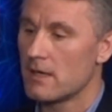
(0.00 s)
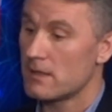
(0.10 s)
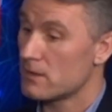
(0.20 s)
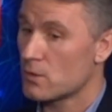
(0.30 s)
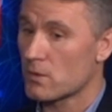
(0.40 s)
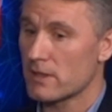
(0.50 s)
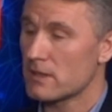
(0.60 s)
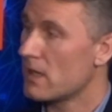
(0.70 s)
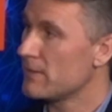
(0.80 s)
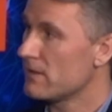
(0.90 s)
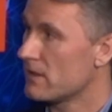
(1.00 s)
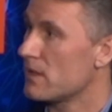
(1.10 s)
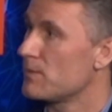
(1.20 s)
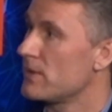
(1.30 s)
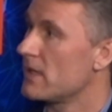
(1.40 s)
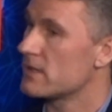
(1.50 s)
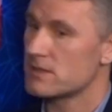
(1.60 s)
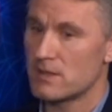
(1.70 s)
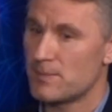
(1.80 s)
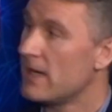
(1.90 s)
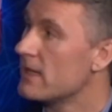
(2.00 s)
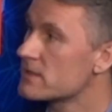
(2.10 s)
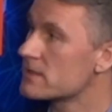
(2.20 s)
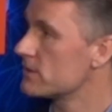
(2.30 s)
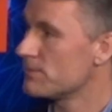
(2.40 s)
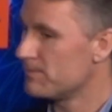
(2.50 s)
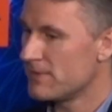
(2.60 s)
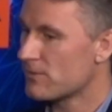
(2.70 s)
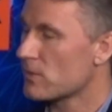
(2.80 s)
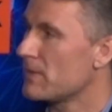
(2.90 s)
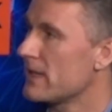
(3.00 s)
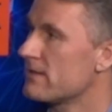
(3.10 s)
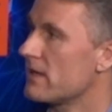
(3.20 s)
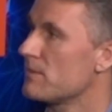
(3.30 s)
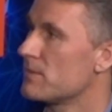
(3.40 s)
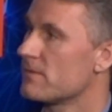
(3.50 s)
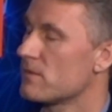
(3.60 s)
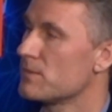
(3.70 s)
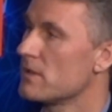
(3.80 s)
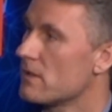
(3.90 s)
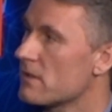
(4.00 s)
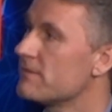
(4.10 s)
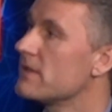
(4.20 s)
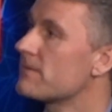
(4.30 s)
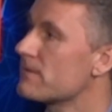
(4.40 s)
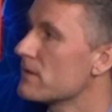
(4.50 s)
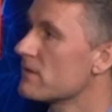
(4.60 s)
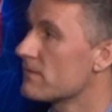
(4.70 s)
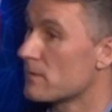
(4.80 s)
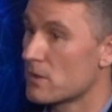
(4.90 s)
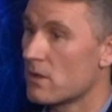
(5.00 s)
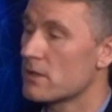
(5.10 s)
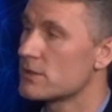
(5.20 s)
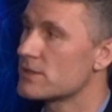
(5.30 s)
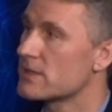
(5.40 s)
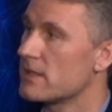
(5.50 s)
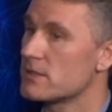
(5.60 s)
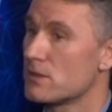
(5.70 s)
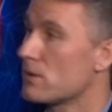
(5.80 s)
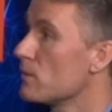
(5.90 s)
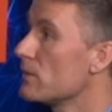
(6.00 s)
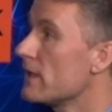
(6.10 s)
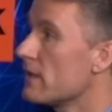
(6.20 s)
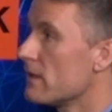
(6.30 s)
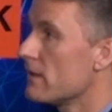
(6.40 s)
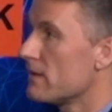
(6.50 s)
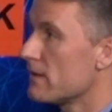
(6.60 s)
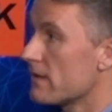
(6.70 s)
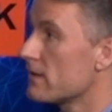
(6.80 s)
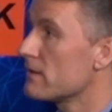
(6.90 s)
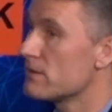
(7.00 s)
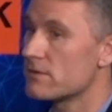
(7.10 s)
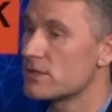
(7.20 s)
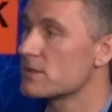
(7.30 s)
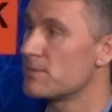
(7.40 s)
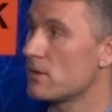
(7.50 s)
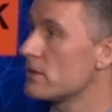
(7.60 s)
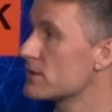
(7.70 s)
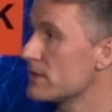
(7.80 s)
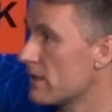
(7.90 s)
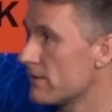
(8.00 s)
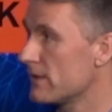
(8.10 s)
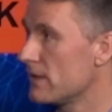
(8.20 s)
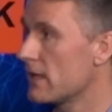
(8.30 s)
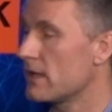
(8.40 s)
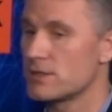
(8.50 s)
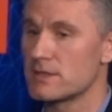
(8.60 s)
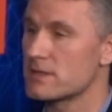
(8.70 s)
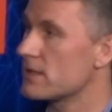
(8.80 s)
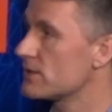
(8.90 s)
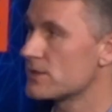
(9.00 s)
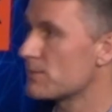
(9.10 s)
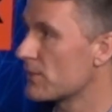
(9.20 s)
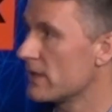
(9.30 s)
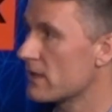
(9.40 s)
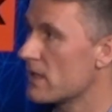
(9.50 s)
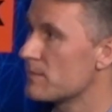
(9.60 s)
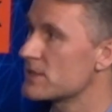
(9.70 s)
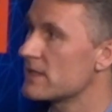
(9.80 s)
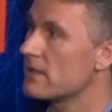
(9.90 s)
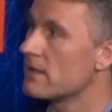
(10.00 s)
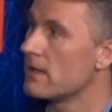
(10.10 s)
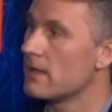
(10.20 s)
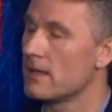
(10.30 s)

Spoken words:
And accordingly, I mean, the company has in the past, before my time, performed a lot of different pharmacology studies, not only in kidney injuries, but also in other indications, such as preeclampsia.